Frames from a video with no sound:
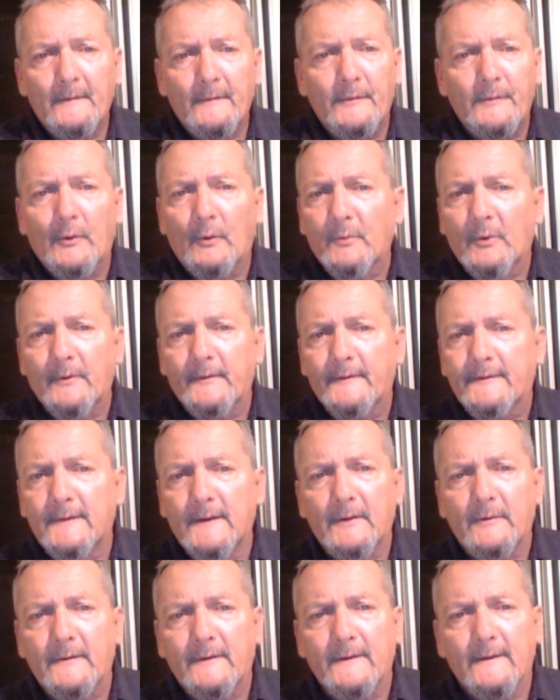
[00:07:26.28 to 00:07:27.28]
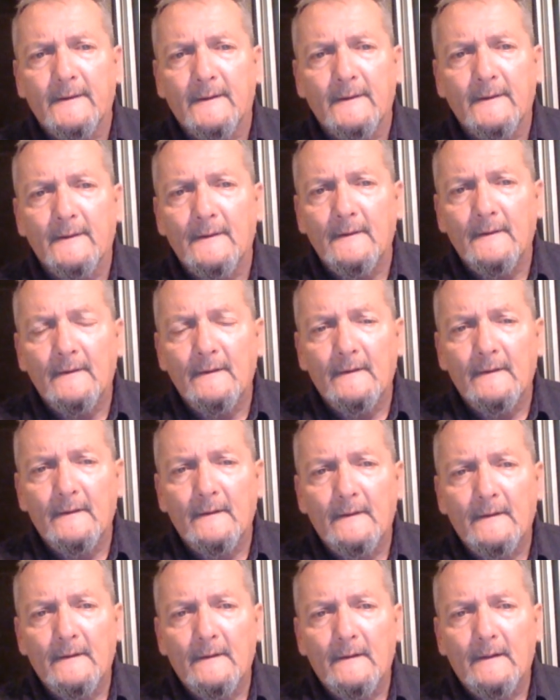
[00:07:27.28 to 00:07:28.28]
no more tarrying.
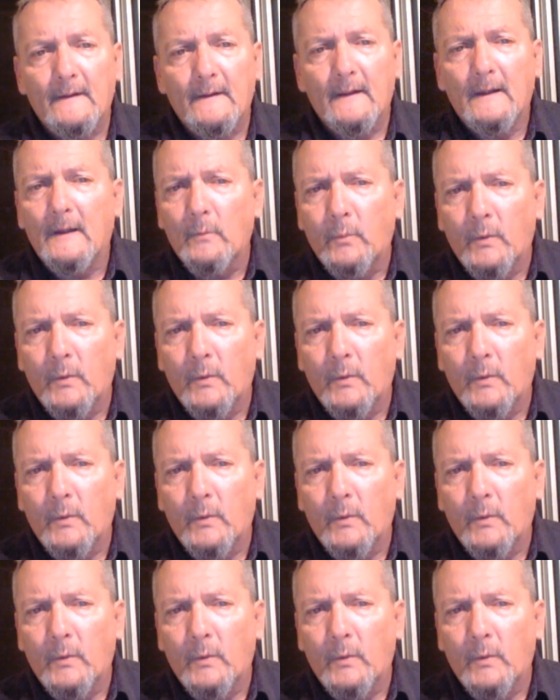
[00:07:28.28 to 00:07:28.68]
I